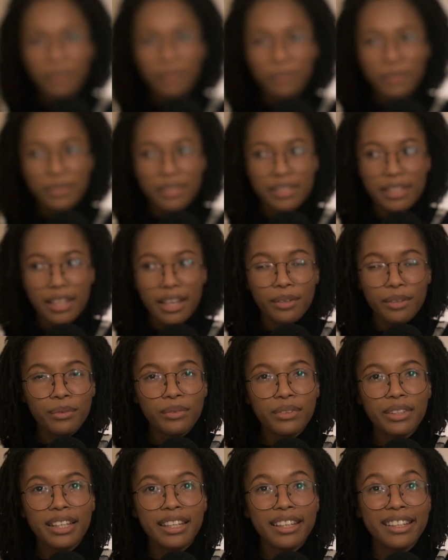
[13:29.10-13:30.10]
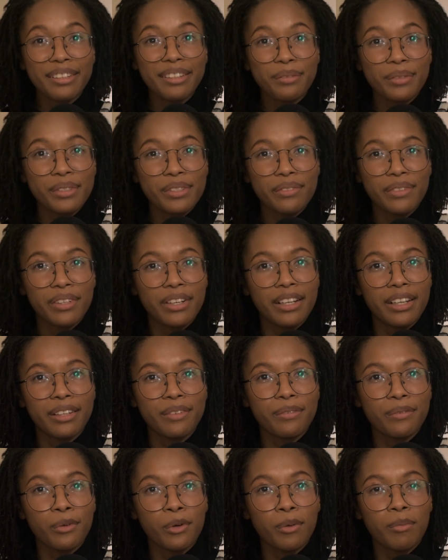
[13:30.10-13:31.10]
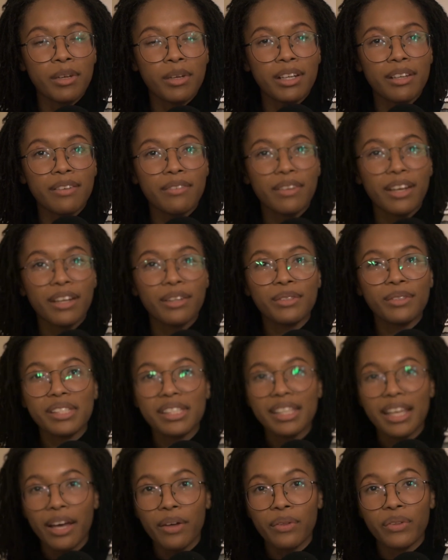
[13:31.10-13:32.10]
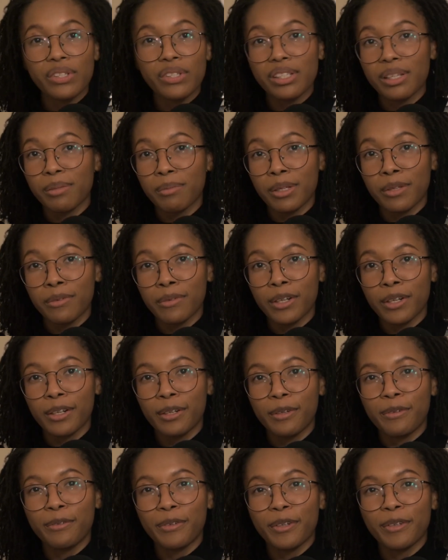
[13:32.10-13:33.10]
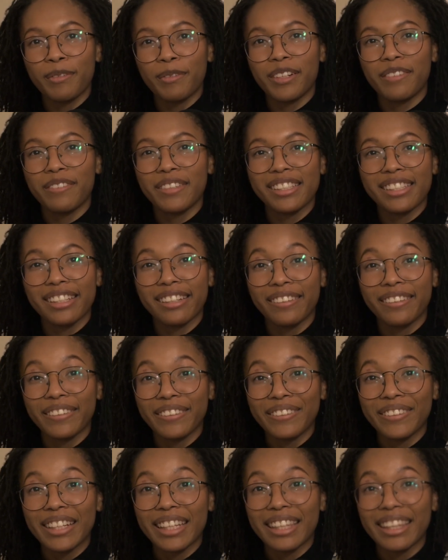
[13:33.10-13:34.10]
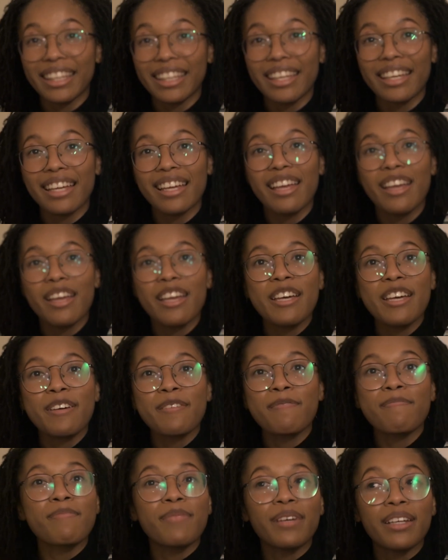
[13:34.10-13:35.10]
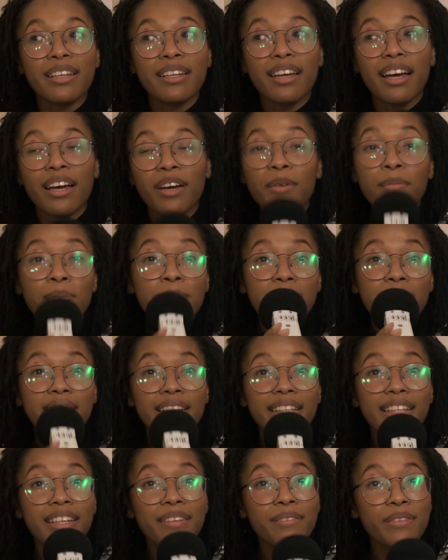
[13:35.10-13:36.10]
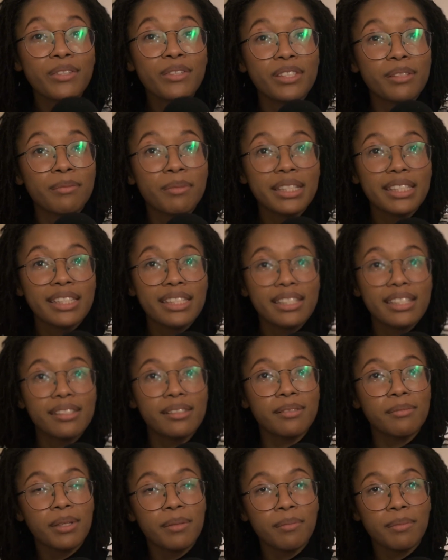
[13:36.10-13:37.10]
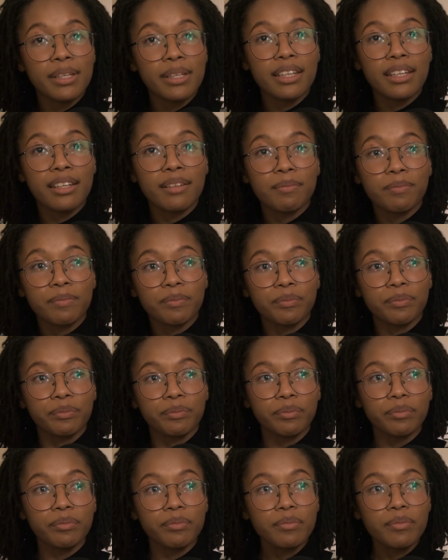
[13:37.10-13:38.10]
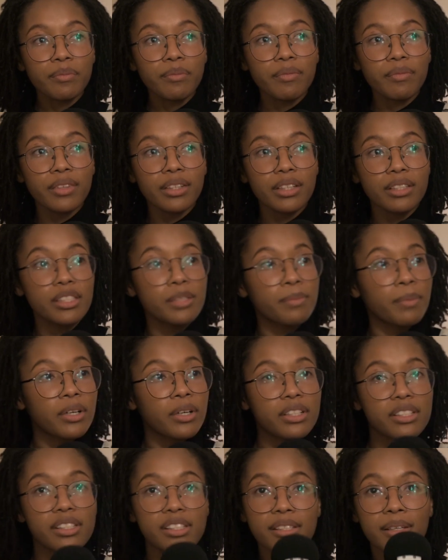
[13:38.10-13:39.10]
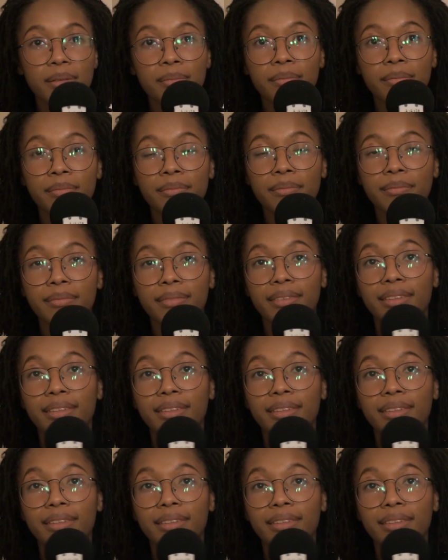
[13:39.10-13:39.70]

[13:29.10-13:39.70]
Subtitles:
was very informative. I don't see how this could be very informative because I don't know anything. But I hope it like gave you some ideas and maybe sparked some